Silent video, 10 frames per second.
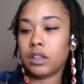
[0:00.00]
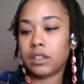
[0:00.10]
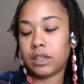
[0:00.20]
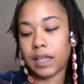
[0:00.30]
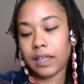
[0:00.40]

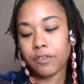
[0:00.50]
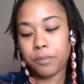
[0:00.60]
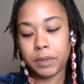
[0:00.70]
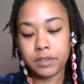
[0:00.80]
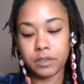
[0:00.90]
The Knight of
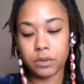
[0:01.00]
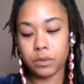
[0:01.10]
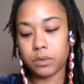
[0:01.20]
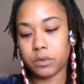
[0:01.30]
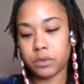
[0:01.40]

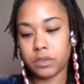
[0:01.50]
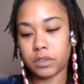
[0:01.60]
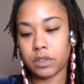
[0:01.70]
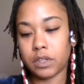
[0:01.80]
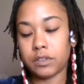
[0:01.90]
Pentacles
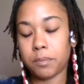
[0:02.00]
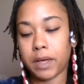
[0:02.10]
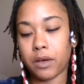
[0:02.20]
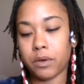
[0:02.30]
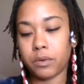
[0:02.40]
is
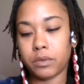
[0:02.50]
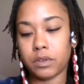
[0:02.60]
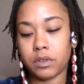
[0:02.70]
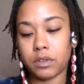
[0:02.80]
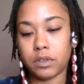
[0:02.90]
about,
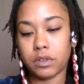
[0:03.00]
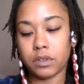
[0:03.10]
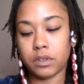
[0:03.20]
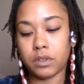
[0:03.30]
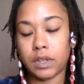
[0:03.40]

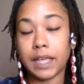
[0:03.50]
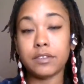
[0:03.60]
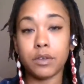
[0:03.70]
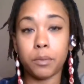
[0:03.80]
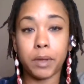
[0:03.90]

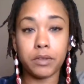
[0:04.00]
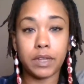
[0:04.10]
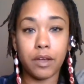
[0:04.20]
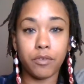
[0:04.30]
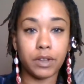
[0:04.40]
Knights are about
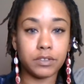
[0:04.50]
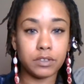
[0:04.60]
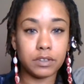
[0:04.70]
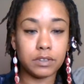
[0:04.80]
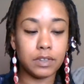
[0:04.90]

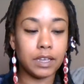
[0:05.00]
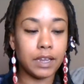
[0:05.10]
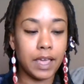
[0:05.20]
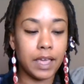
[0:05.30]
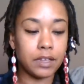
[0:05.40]
direction, taking
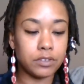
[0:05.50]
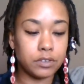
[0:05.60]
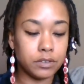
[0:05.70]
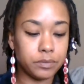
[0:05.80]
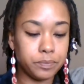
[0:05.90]

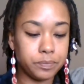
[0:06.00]
action.